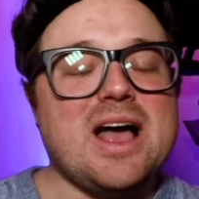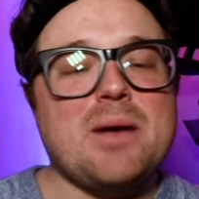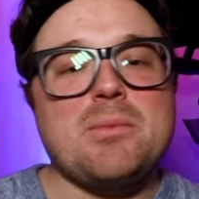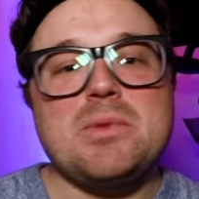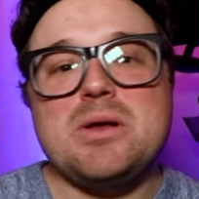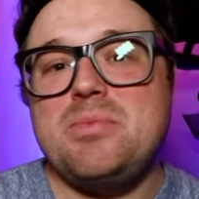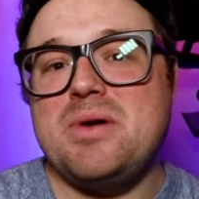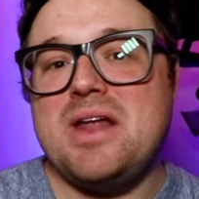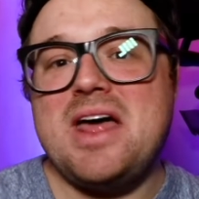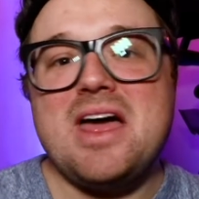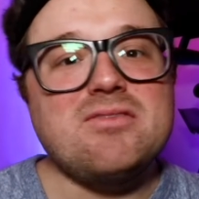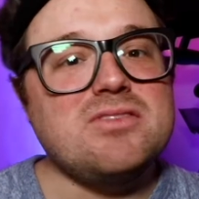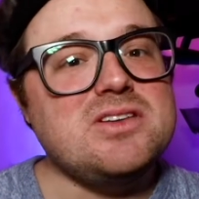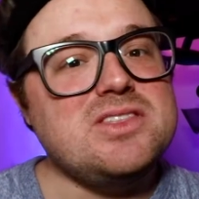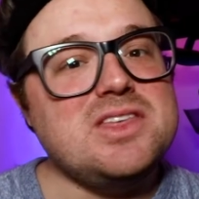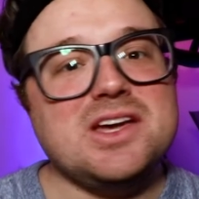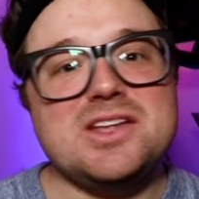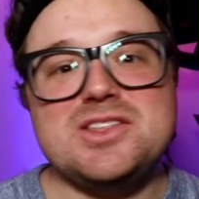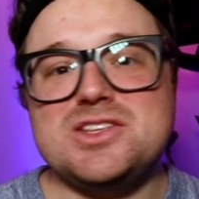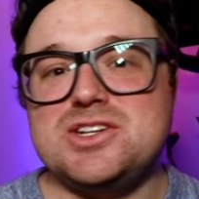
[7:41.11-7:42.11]
I'm gonna put
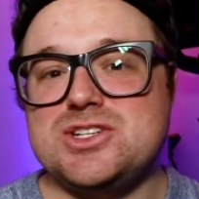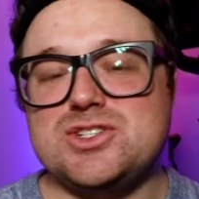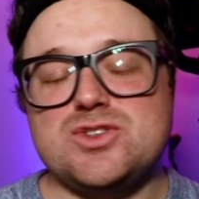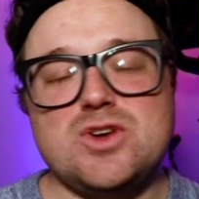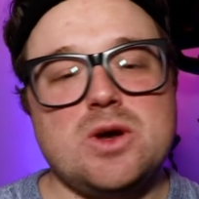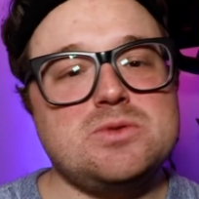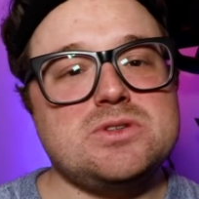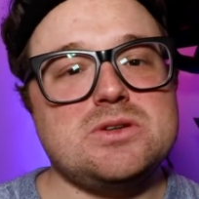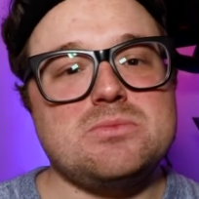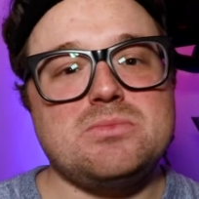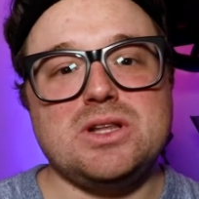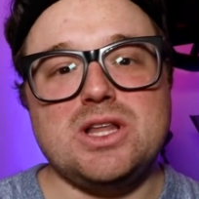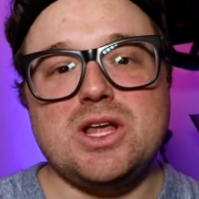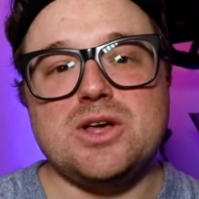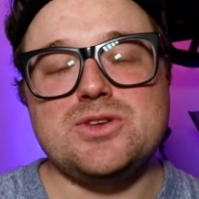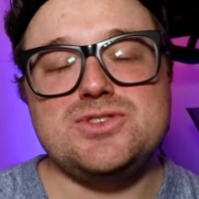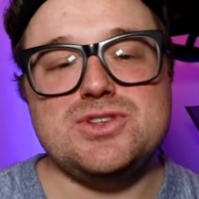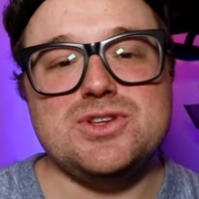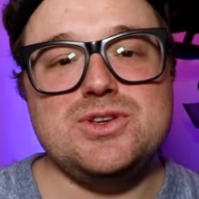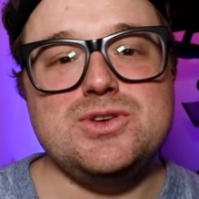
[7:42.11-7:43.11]
everything in the description
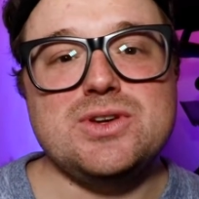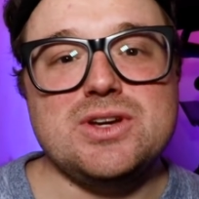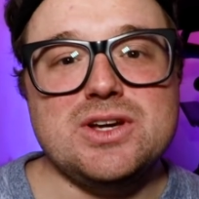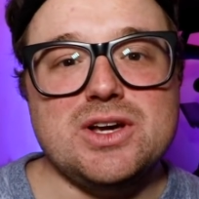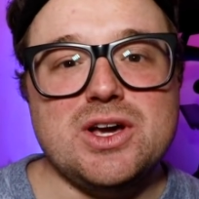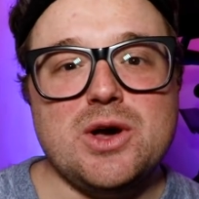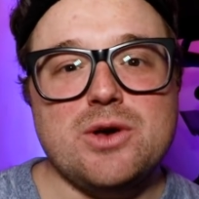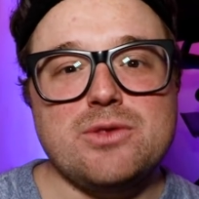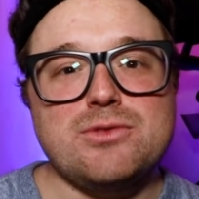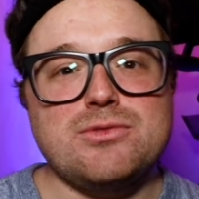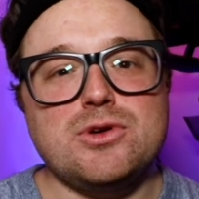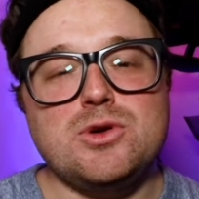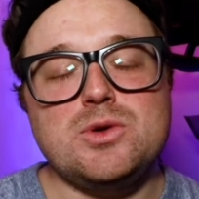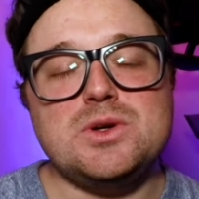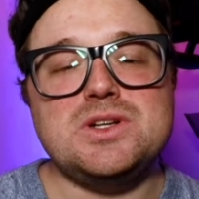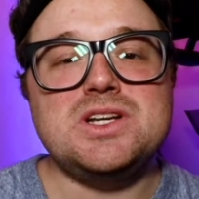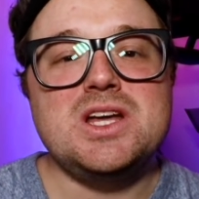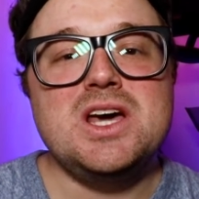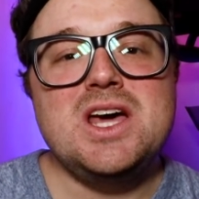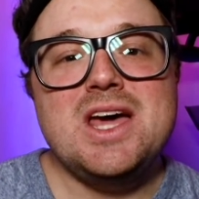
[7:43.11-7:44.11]
below so you can go through
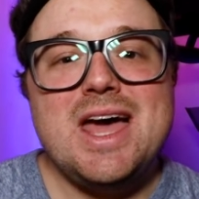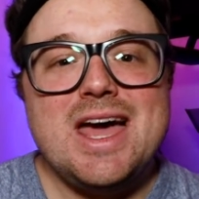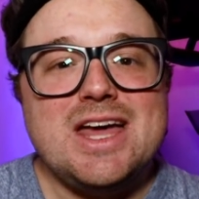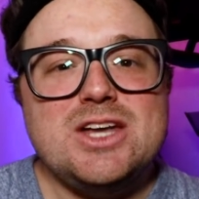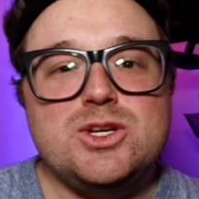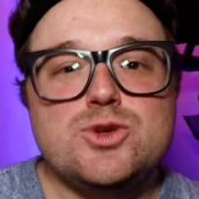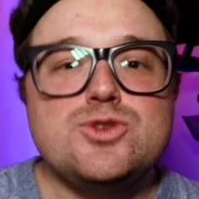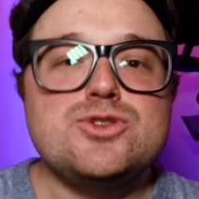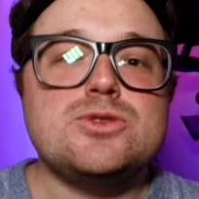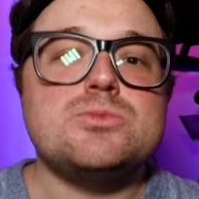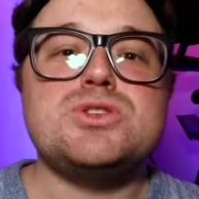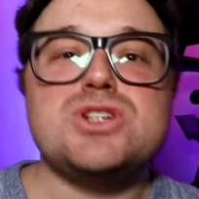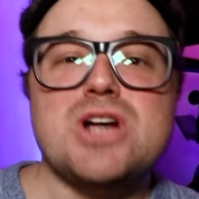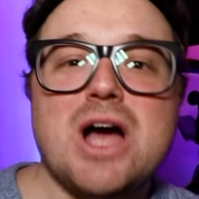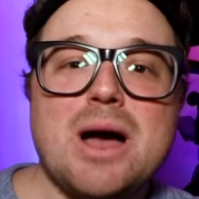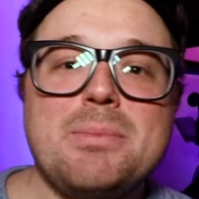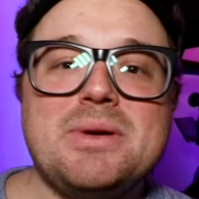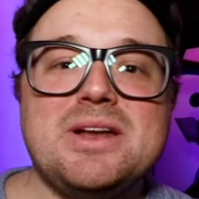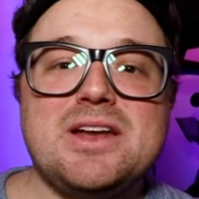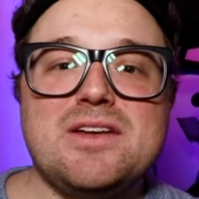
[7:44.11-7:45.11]
and do some
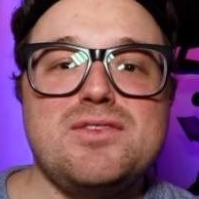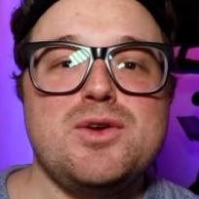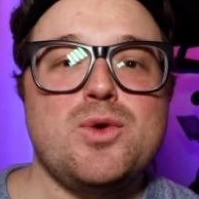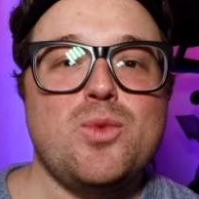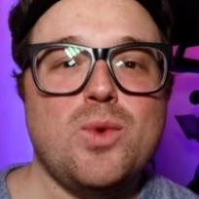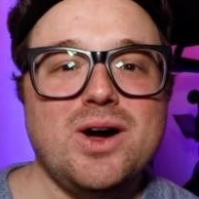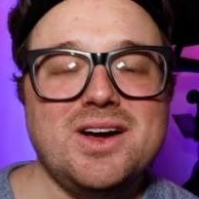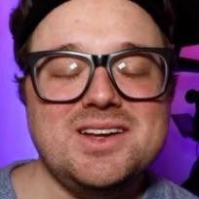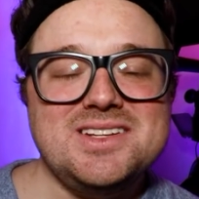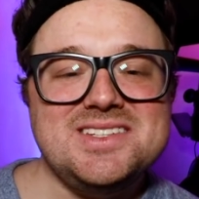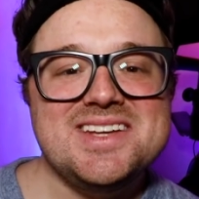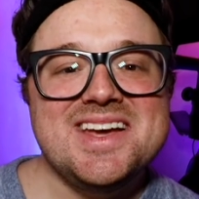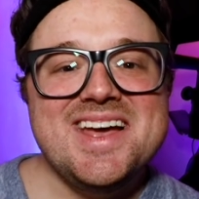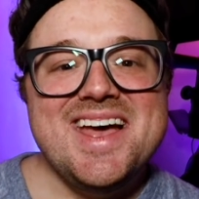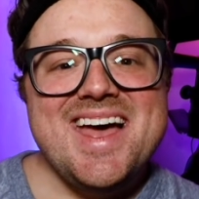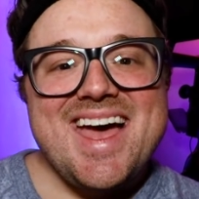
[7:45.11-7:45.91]
shopping if you want.